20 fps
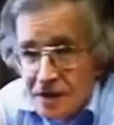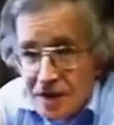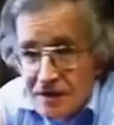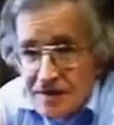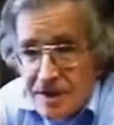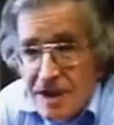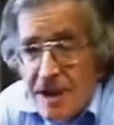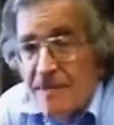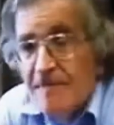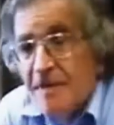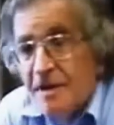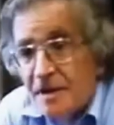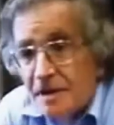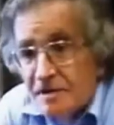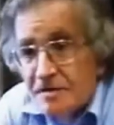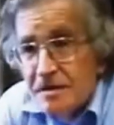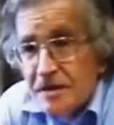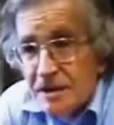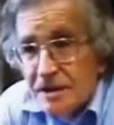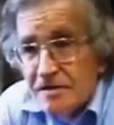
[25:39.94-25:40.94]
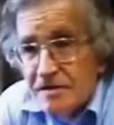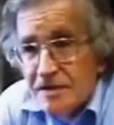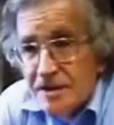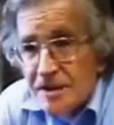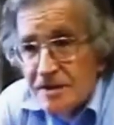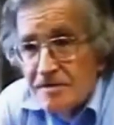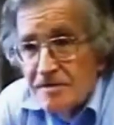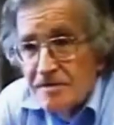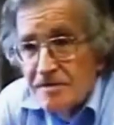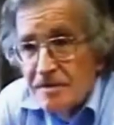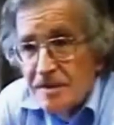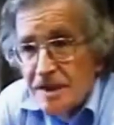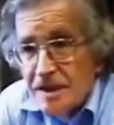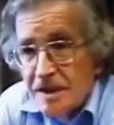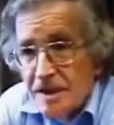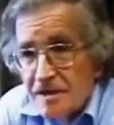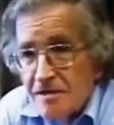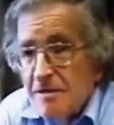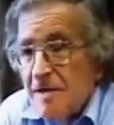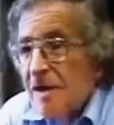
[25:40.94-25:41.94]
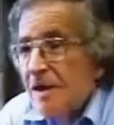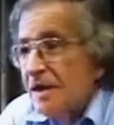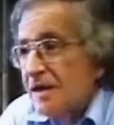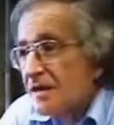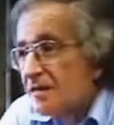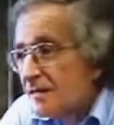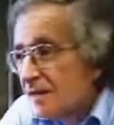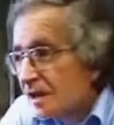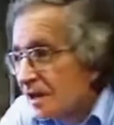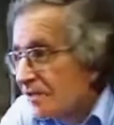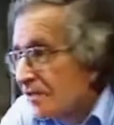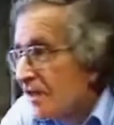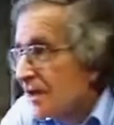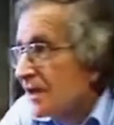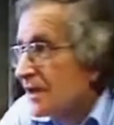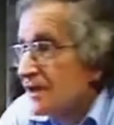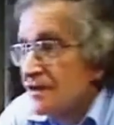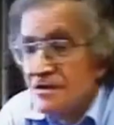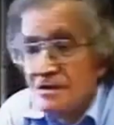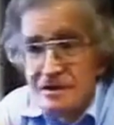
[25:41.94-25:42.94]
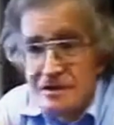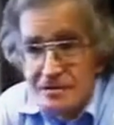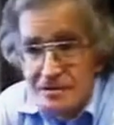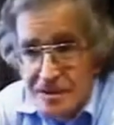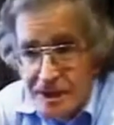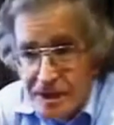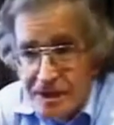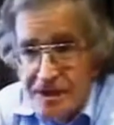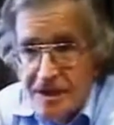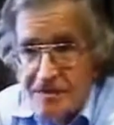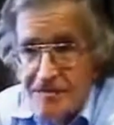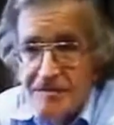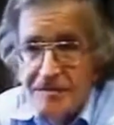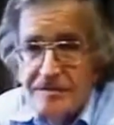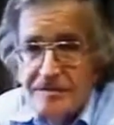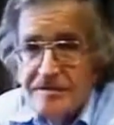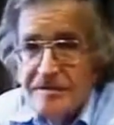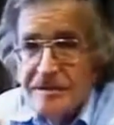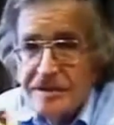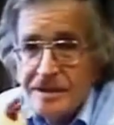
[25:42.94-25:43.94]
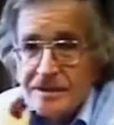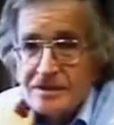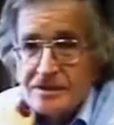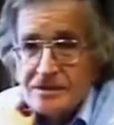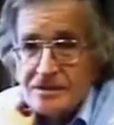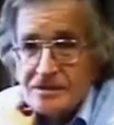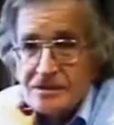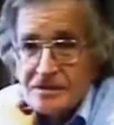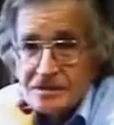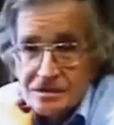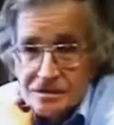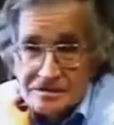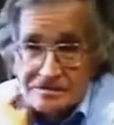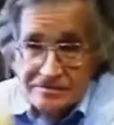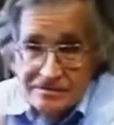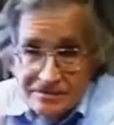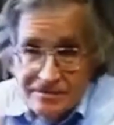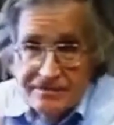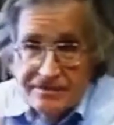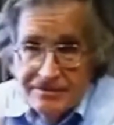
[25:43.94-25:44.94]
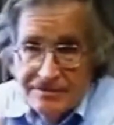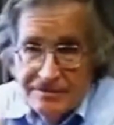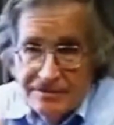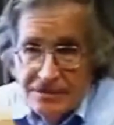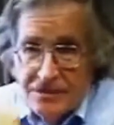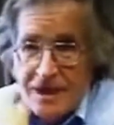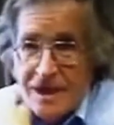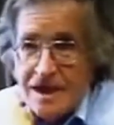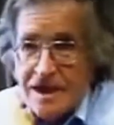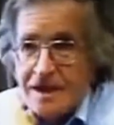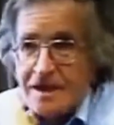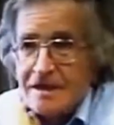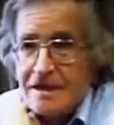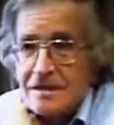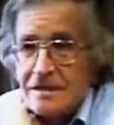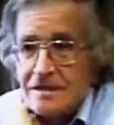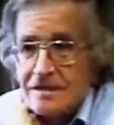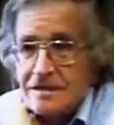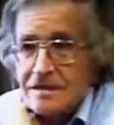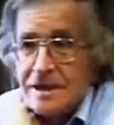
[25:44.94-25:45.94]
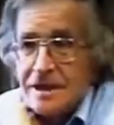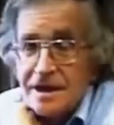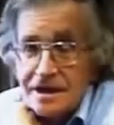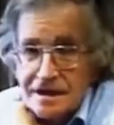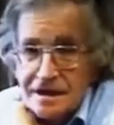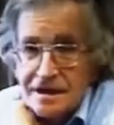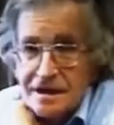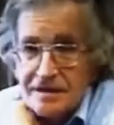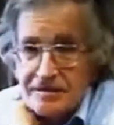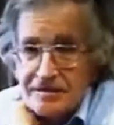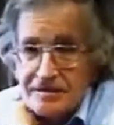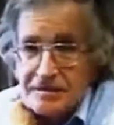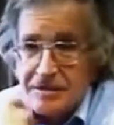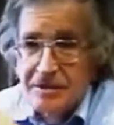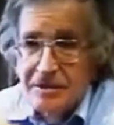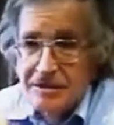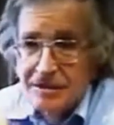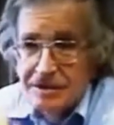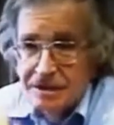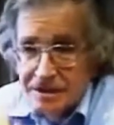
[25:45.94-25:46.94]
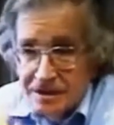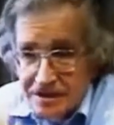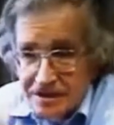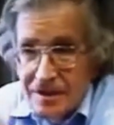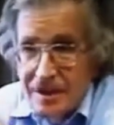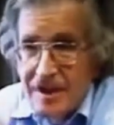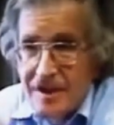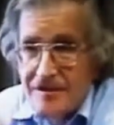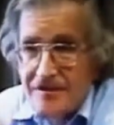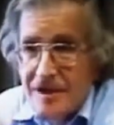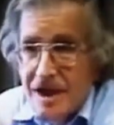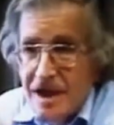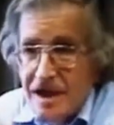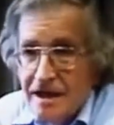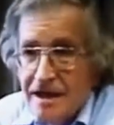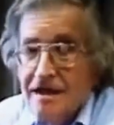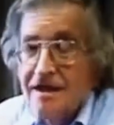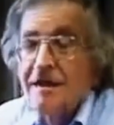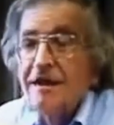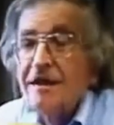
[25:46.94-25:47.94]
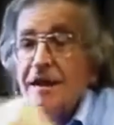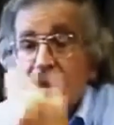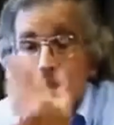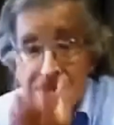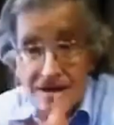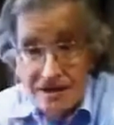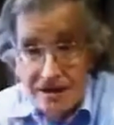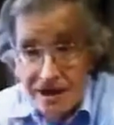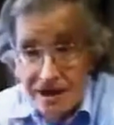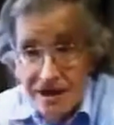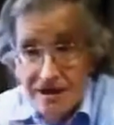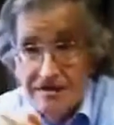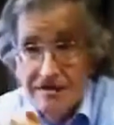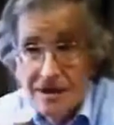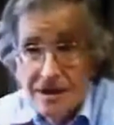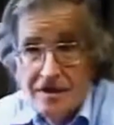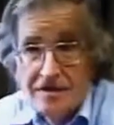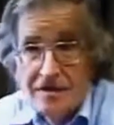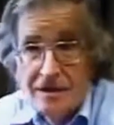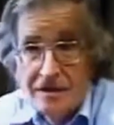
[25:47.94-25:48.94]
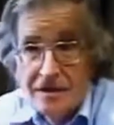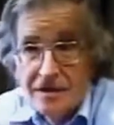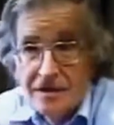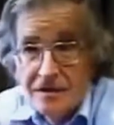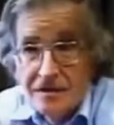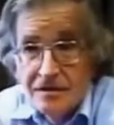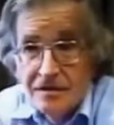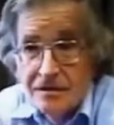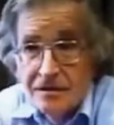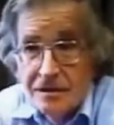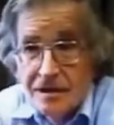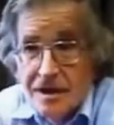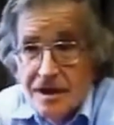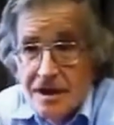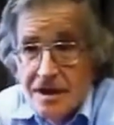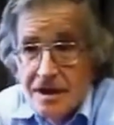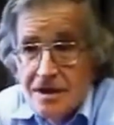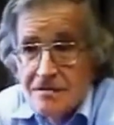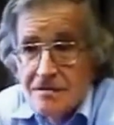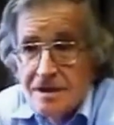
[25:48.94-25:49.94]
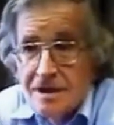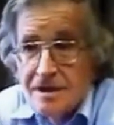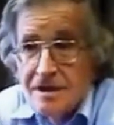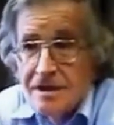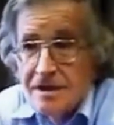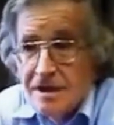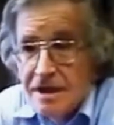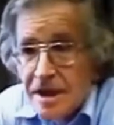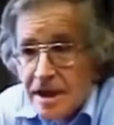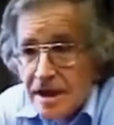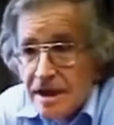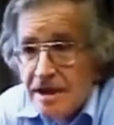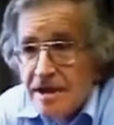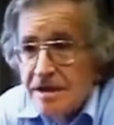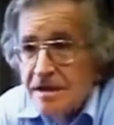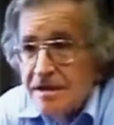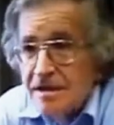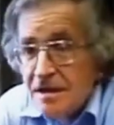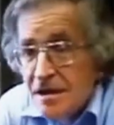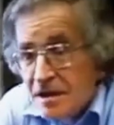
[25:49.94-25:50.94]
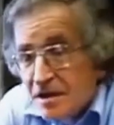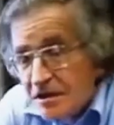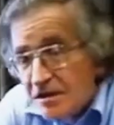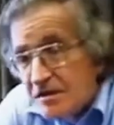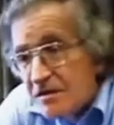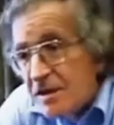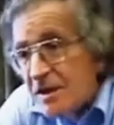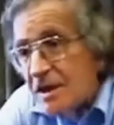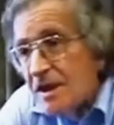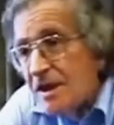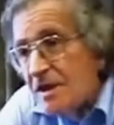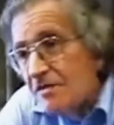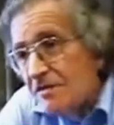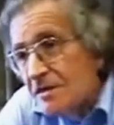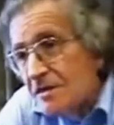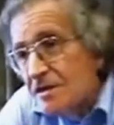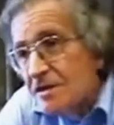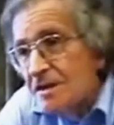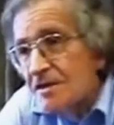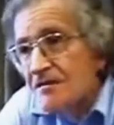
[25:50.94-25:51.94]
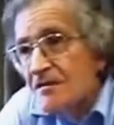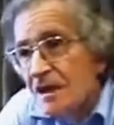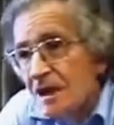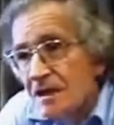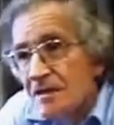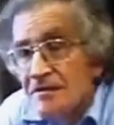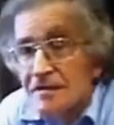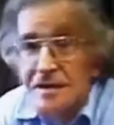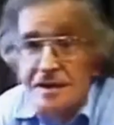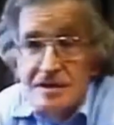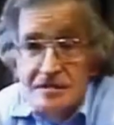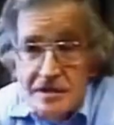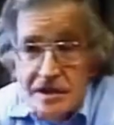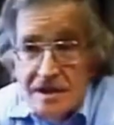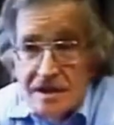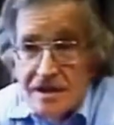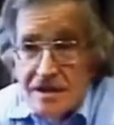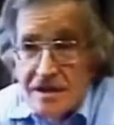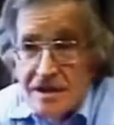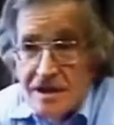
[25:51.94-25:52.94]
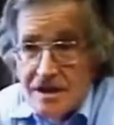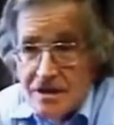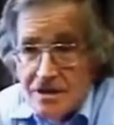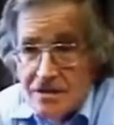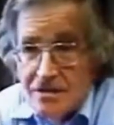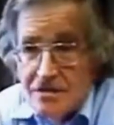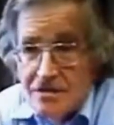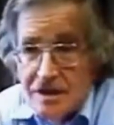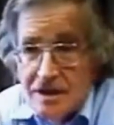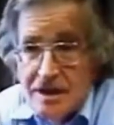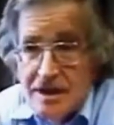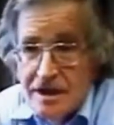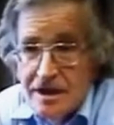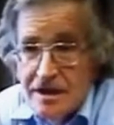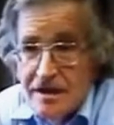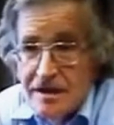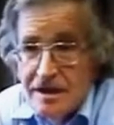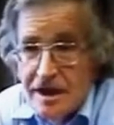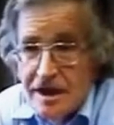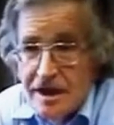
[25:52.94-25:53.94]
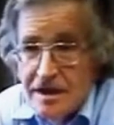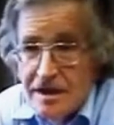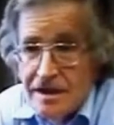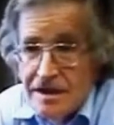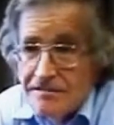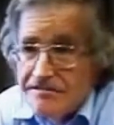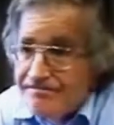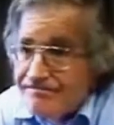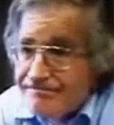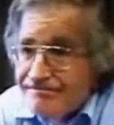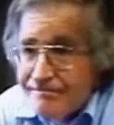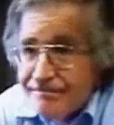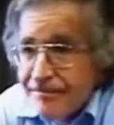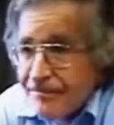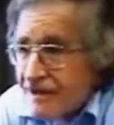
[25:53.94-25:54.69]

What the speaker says: Barbie happened to go to Bolivia. When he got to Bolivia, he sort of picked up the old trade, and he ended up with the cocaine racket, and that's how he got involved in the coup. Well, did they know that he was involved in the military coup in 1980?